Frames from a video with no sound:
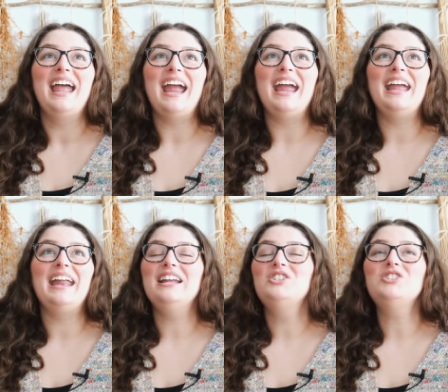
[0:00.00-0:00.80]

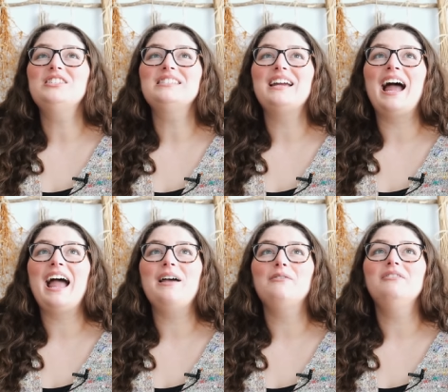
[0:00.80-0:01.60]
And it's just,
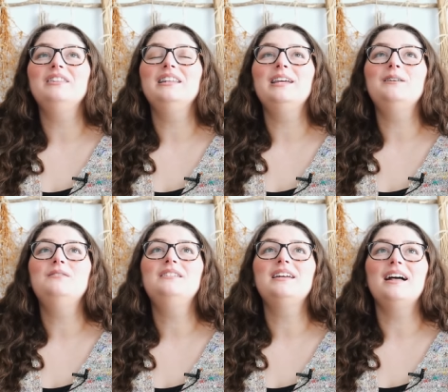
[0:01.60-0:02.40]
I have
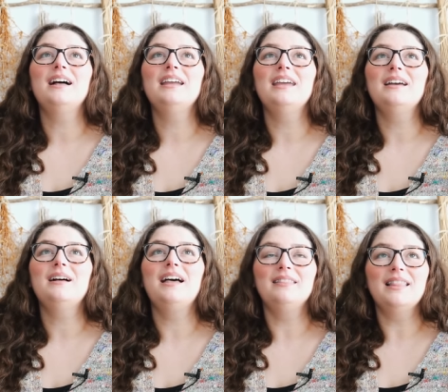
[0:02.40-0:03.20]
lived
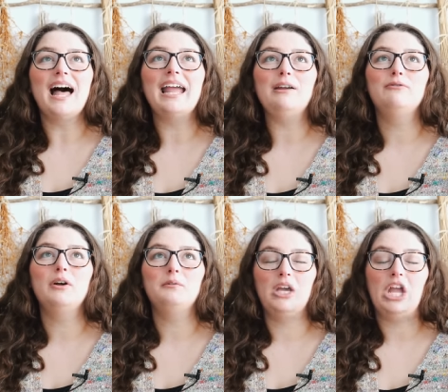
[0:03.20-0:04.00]
a life
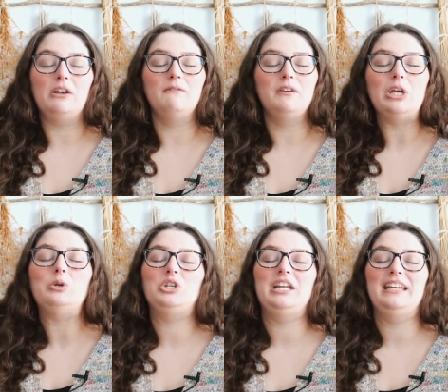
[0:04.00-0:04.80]
of
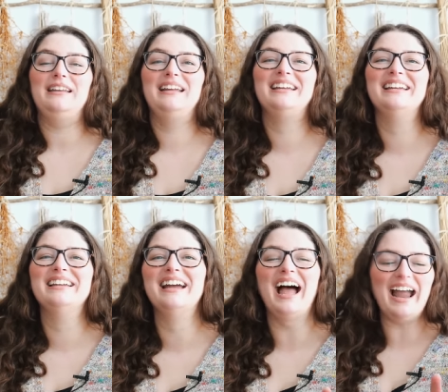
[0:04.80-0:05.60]
confusion.
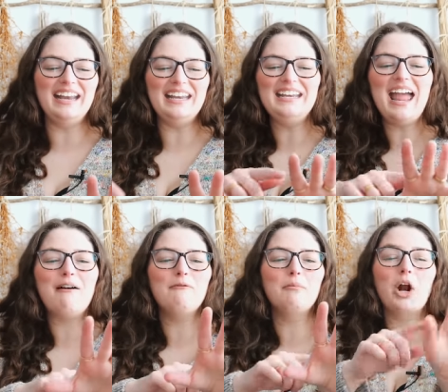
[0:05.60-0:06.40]
I need to
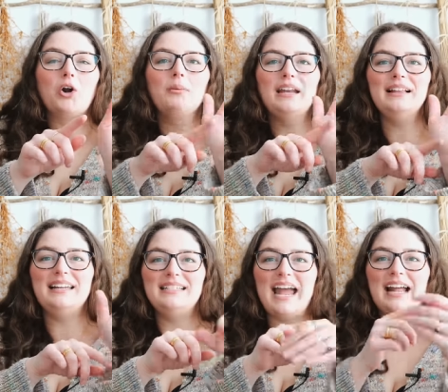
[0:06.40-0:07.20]
have
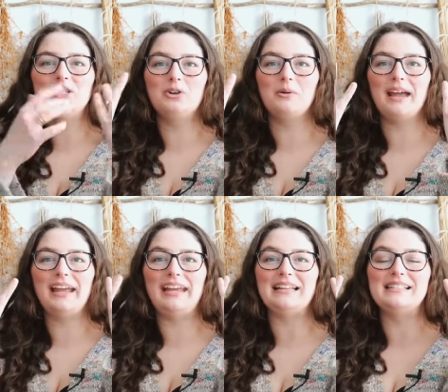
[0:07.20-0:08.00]
permanently tattooed on my
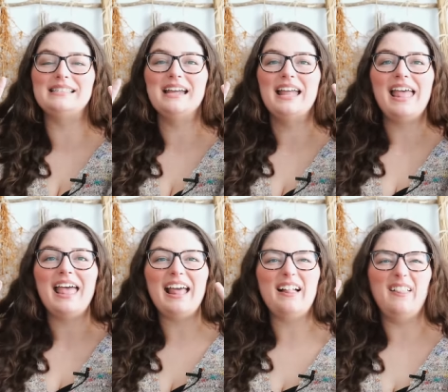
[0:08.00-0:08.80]
hands
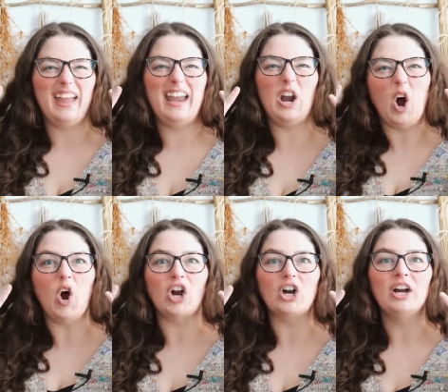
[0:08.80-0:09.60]
L and
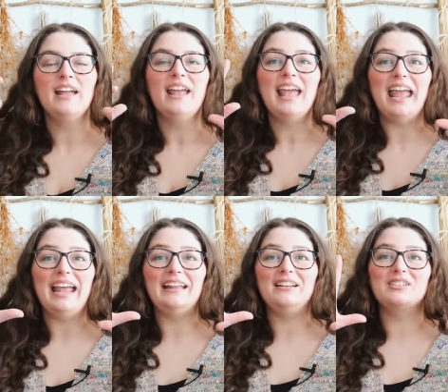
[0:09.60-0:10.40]
R.
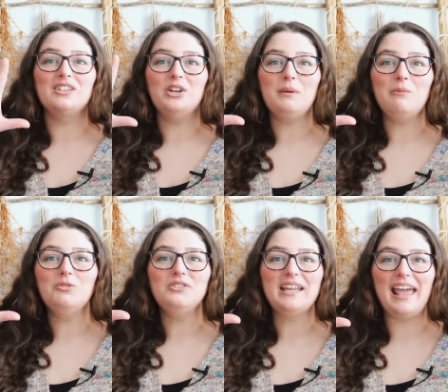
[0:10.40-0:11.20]
And, you know,
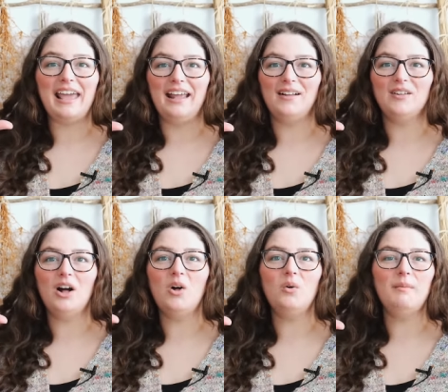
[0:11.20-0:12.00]
people say,
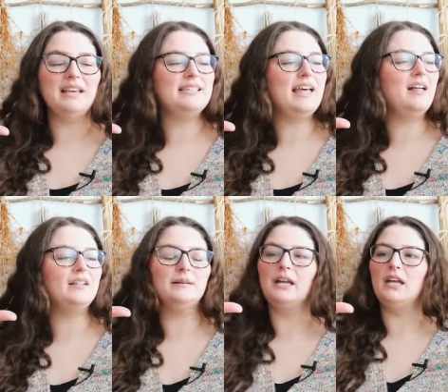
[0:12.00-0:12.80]
oh, it makes the L.
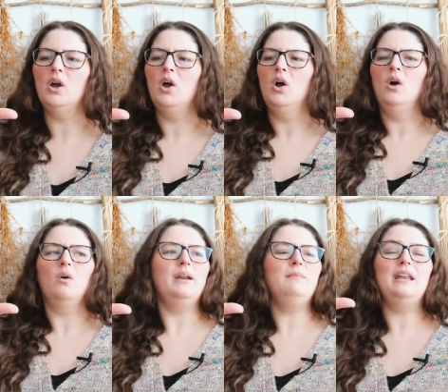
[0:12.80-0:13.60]
And I'm like,
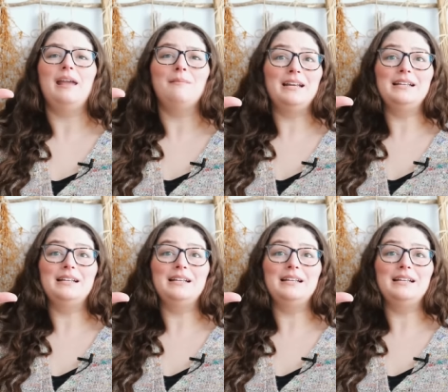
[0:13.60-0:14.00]
wait a minute, am I